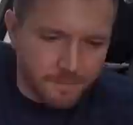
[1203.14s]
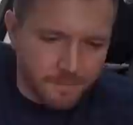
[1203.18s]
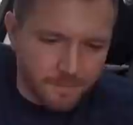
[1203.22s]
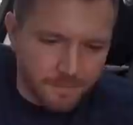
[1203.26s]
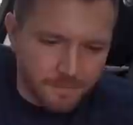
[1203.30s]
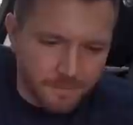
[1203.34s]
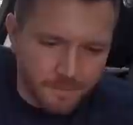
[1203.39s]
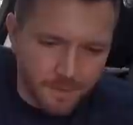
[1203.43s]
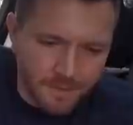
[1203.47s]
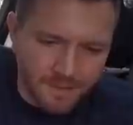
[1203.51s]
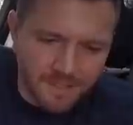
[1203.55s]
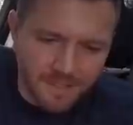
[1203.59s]

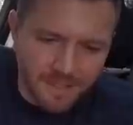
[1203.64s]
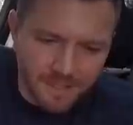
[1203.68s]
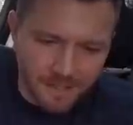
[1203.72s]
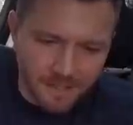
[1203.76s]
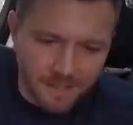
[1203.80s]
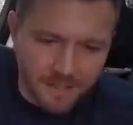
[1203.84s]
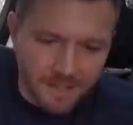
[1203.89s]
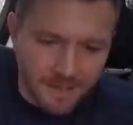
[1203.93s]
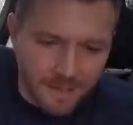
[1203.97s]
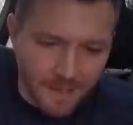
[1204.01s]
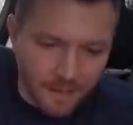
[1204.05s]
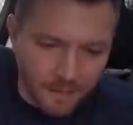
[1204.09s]

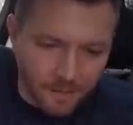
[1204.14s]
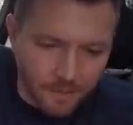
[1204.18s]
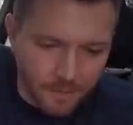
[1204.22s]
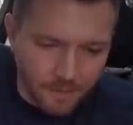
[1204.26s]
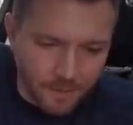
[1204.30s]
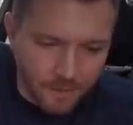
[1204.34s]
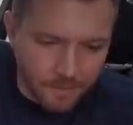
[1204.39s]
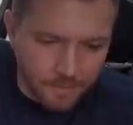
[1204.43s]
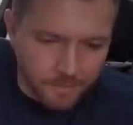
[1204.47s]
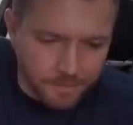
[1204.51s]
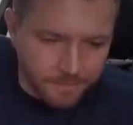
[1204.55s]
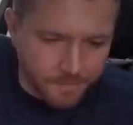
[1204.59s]
particularly in that
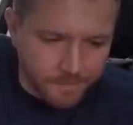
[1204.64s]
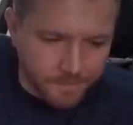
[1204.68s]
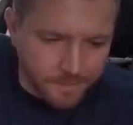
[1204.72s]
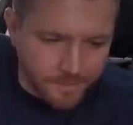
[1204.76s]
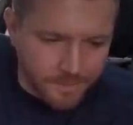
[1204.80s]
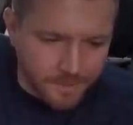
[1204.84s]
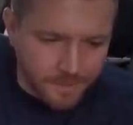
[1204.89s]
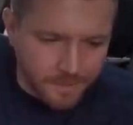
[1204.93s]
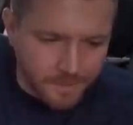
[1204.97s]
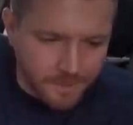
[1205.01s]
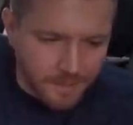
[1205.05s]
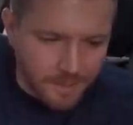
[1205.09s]
colour.
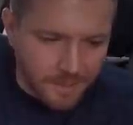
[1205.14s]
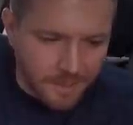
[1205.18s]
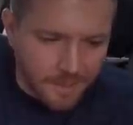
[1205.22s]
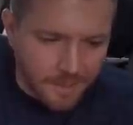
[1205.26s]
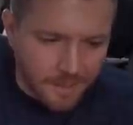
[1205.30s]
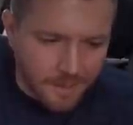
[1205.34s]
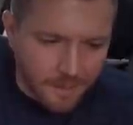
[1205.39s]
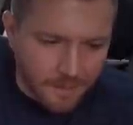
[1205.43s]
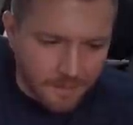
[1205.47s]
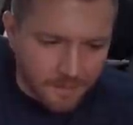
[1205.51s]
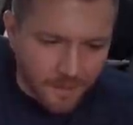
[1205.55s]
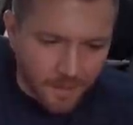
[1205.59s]

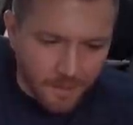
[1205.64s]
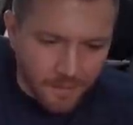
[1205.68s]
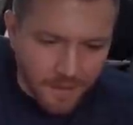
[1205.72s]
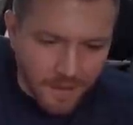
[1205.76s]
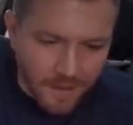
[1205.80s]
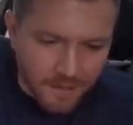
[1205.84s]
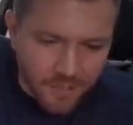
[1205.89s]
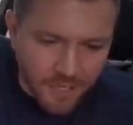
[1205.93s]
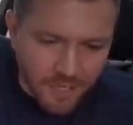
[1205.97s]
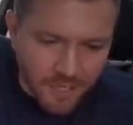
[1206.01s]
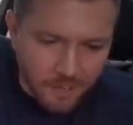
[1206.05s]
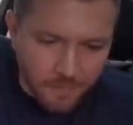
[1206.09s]
So, yeah,
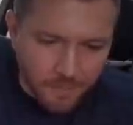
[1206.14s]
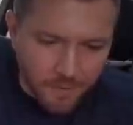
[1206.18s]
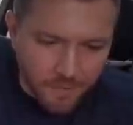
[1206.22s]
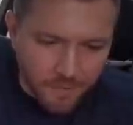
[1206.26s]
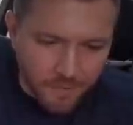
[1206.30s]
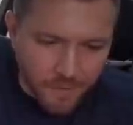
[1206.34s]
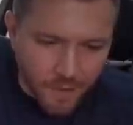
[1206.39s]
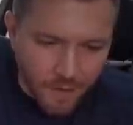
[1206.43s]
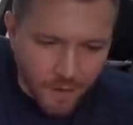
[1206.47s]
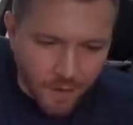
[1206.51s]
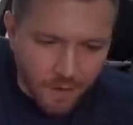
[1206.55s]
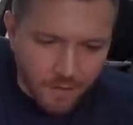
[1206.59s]
Jacob, you've
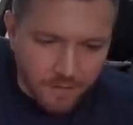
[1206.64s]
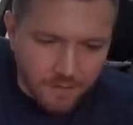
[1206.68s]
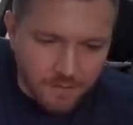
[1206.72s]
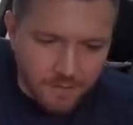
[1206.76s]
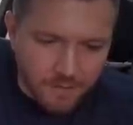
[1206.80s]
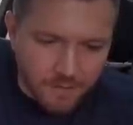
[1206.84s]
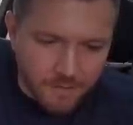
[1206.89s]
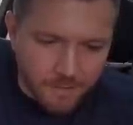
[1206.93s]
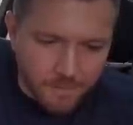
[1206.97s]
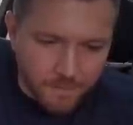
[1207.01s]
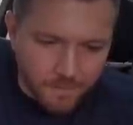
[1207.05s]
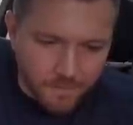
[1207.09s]
got,
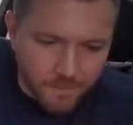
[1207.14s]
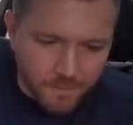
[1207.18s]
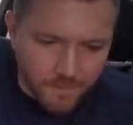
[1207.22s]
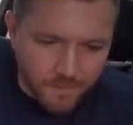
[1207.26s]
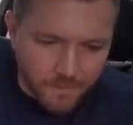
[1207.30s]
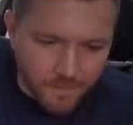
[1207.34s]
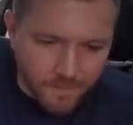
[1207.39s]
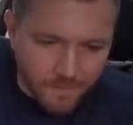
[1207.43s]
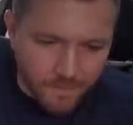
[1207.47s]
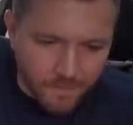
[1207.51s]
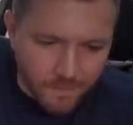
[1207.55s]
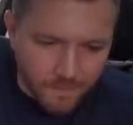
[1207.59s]

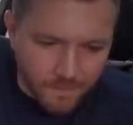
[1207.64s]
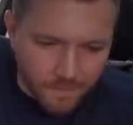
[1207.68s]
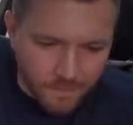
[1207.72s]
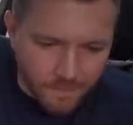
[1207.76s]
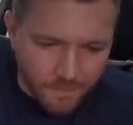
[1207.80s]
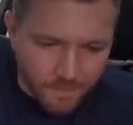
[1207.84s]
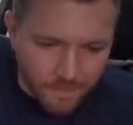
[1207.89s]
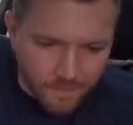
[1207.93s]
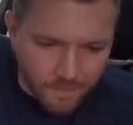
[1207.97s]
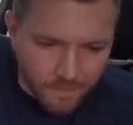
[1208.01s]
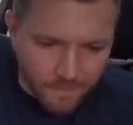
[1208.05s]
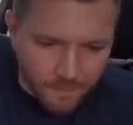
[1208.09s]

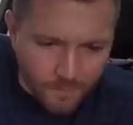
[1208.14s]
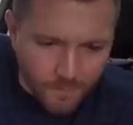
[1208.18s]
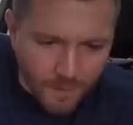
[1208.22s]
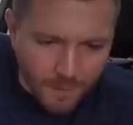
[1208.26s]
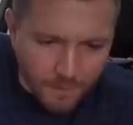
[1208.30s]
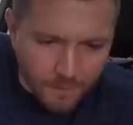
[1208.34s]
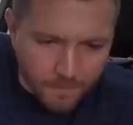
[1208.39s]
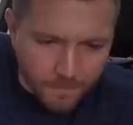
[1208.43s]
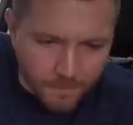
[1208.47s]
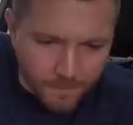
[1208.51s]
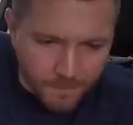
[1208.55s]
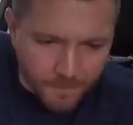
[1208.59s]

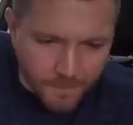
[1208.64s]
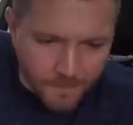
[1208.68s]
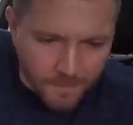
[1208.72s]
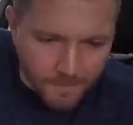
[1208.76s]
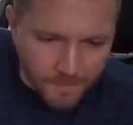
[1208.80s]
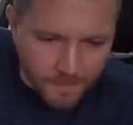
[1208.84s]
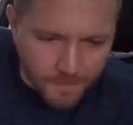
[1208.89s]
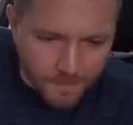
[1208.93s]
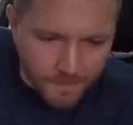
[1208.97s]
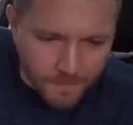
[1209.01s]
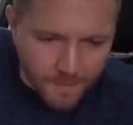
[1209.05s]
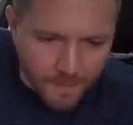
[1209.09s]
well,
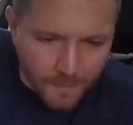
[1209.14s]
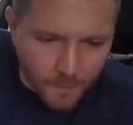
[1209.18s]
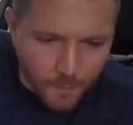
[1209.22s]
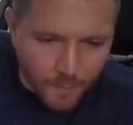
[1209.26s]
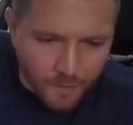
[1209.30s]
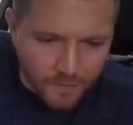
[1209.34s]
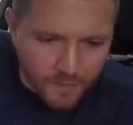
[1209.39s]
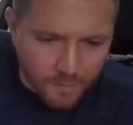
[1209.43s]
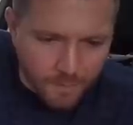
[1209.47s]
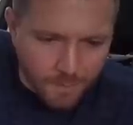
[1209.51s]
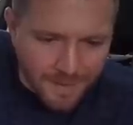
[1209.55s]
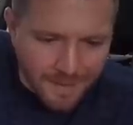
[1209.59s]
in the
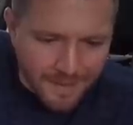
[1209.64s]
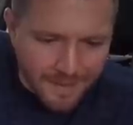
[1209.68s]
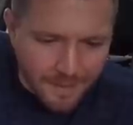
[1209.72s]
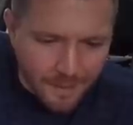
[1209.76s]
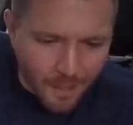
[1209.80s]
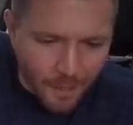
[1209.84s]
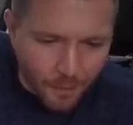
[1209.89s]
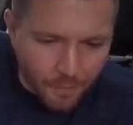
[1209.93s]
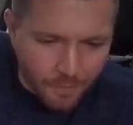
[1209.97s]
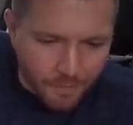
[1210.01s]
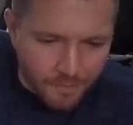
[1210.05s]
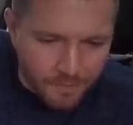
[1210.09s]
words of
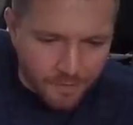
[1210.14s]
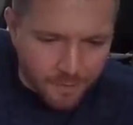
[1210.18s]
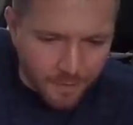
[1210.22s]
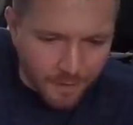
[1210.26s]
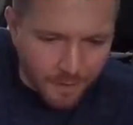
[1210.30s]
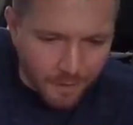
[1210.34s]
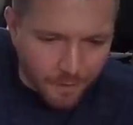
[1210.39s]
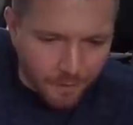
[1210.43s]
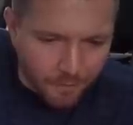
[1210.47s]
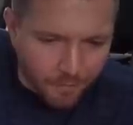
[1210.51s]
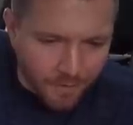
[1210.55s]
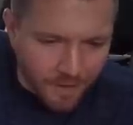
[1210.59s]
Meatloaf, two
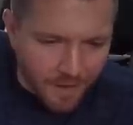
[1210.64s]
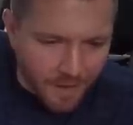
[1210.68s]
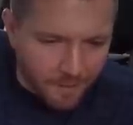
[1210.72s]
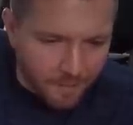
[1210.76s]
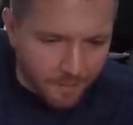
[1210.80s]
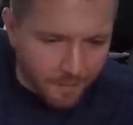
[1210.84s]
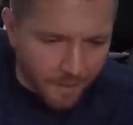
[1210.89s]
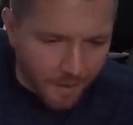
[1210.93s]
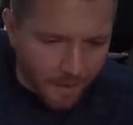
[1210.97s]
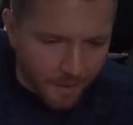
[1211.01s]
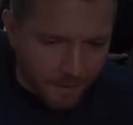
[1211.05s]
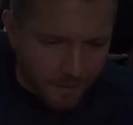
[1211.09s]
out of three ain't
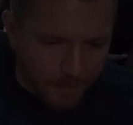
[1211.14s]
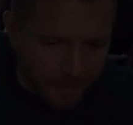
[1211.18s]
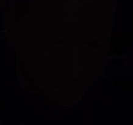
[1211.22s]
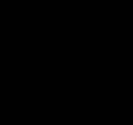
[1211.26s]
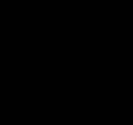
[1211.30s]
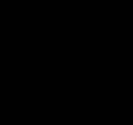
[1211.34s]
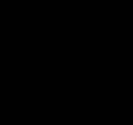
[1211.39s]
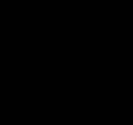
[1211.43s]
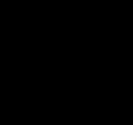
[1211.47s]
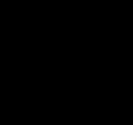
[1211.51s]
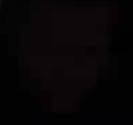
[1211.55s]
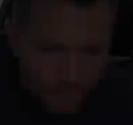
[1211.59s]
bad.
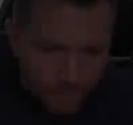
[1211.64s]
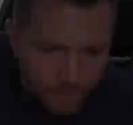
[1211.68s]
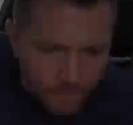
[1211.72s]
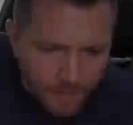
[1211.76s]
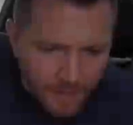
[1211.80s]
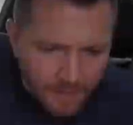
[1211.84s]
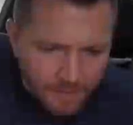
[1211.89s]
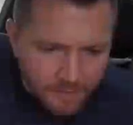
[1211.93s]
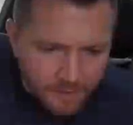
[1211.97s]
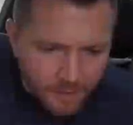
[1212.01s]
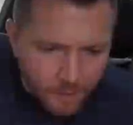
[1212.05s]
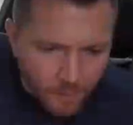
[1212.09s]

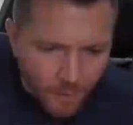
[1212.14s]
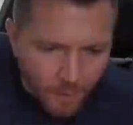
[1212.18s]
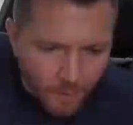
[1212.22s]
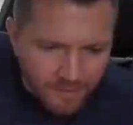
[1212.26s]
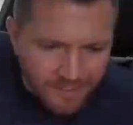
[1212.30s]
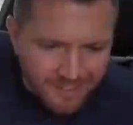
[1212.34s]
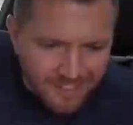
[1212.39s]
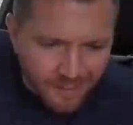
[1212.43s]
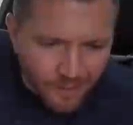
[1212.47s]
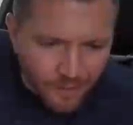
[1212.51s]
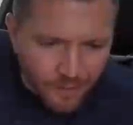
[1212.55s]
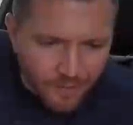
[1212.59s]
Next up, while we're
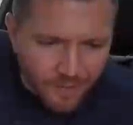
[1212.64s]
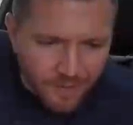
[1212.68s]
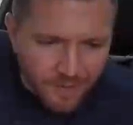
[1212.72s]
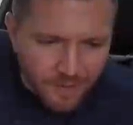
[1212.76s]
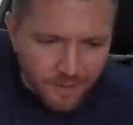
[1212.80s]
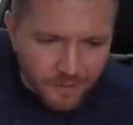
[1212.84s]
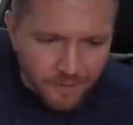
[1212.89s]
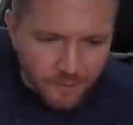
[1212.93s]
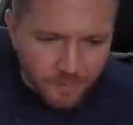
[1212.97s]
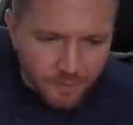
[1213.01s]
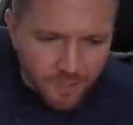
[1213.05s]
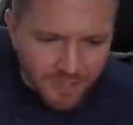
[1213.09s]
still on the
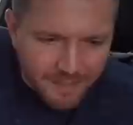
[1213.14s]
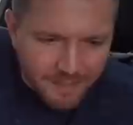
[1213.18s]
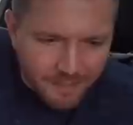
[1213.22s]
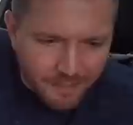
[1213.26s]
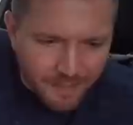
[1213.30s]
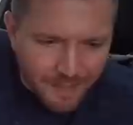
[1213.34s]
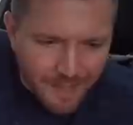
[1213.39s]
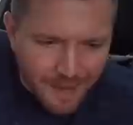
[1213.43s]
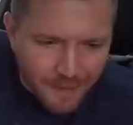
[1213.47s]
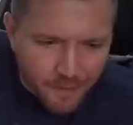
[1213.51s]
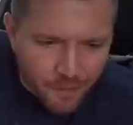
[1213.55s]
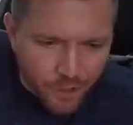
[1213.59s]
subject of
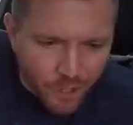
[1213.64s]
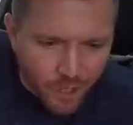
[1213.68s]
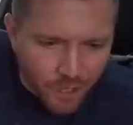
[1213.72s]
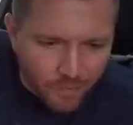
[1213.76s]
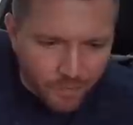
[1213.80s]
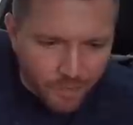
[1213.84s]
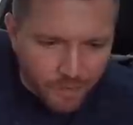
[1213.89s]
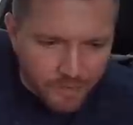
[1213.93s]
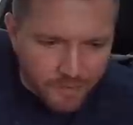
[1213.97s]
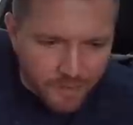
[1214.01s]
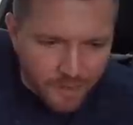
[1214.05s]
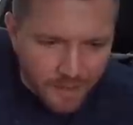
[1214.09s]
Land
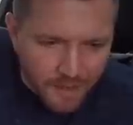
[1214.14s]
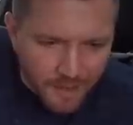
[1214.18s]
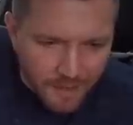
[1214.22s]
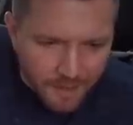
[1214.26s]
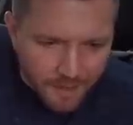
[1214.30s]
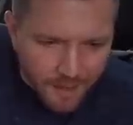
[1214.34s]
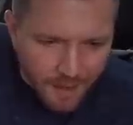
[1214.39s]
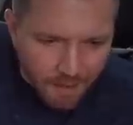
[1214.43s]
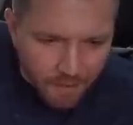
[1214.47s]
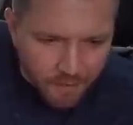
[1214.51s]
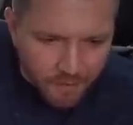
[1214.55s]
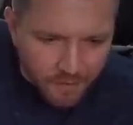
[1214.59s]
Rovers,
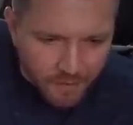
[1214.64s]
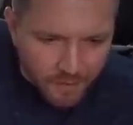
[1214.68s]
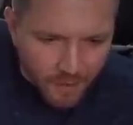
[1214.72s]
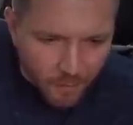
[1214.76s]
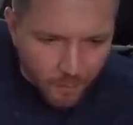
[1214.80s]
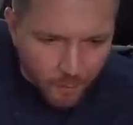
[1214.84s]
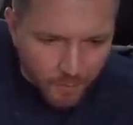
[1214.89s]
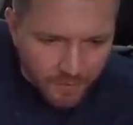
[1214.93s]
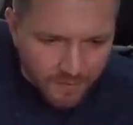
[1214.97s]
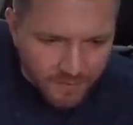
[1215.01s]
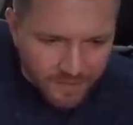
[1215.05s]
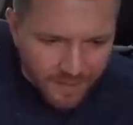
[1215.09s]
Harrison
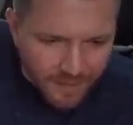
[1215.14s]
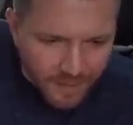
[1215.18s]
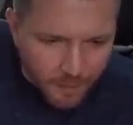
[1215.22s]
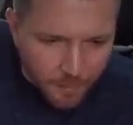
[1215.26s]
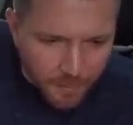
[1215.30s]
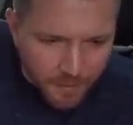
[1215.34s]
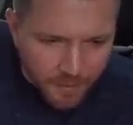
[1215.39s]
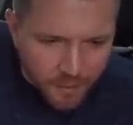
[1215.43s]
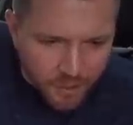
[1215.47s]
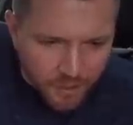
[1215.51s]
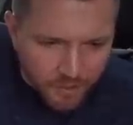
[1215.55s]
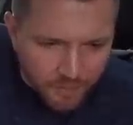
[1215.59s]
Lockwood has sent in a picture of